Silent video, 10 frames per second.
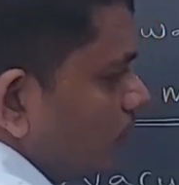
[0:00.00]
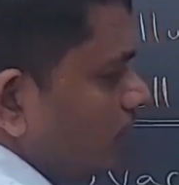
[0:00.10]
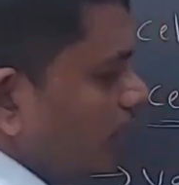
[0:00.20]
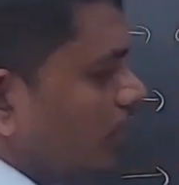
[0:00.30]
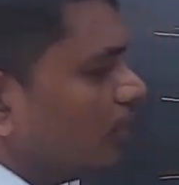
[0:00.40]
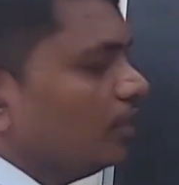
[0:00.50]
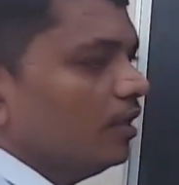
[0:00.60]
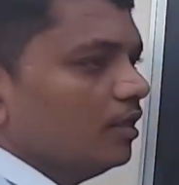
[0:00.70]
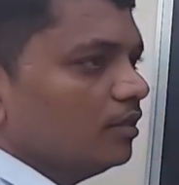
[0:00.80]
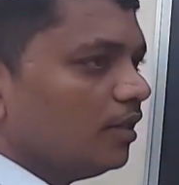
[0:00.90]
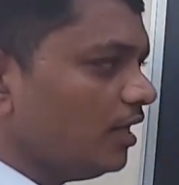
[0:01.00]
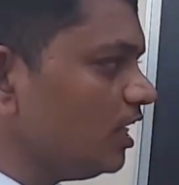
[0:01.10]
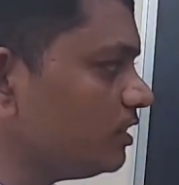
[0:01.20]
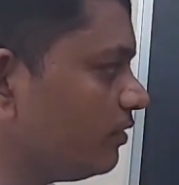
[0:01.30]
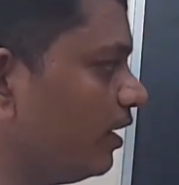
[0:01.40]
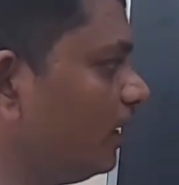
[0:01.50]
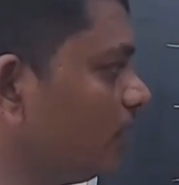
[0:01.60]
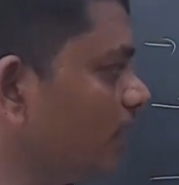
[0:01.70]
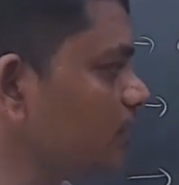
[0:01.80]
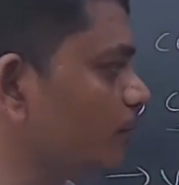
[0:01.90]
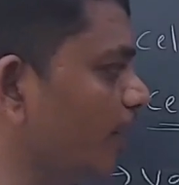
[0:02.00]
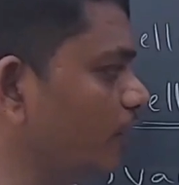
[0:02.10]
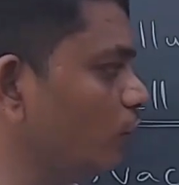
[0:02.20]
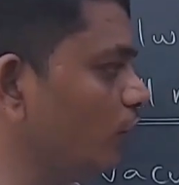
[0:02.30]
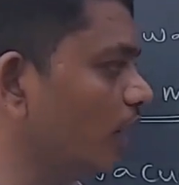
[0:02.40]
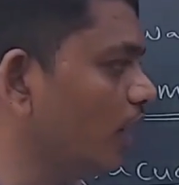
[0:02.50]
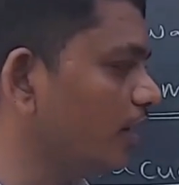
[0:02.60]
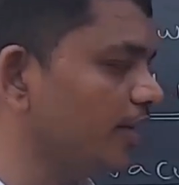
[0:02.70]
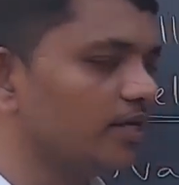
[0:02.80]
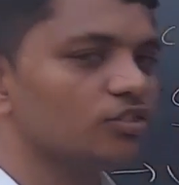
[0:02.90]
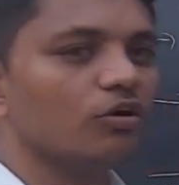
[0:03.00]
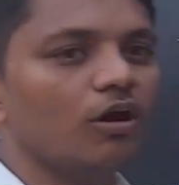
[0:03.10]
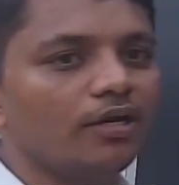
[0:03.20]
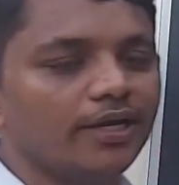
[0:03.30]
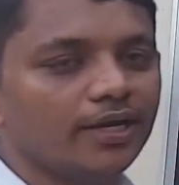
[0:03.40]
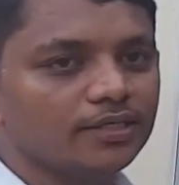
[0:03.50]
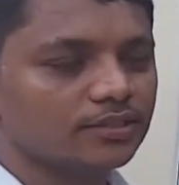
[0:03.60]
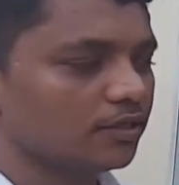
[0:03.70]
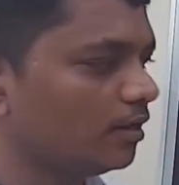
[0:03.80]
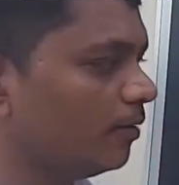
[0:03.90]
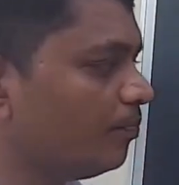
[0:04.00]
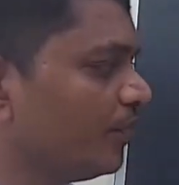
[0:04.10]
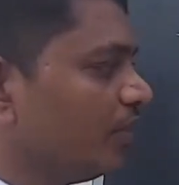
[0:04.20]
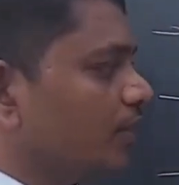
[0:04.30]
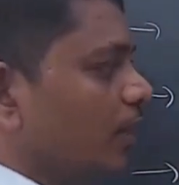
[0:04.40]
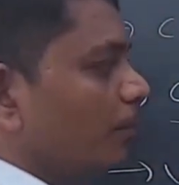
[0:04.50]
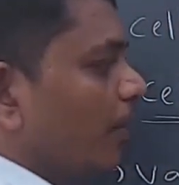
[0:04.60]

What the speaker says: Okay, that is why this mitochondria is called as the